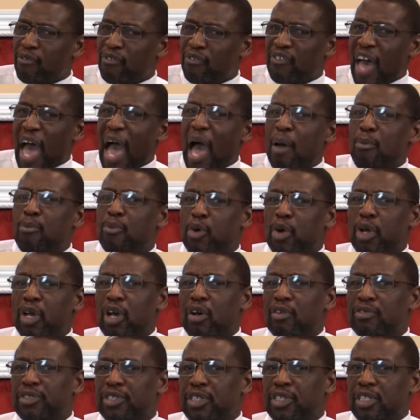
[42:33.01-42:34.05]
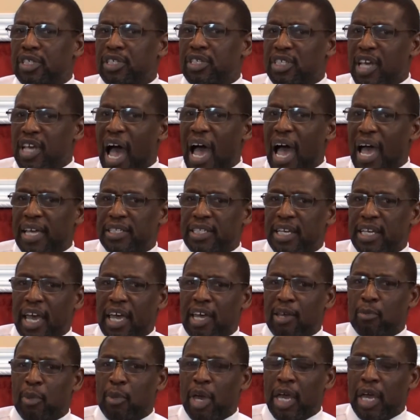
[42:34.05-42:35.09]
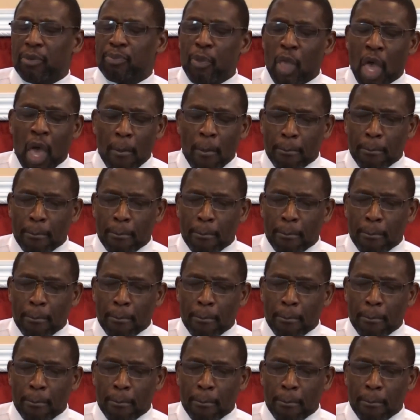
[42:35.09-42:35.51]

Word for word: fabric of society, amen.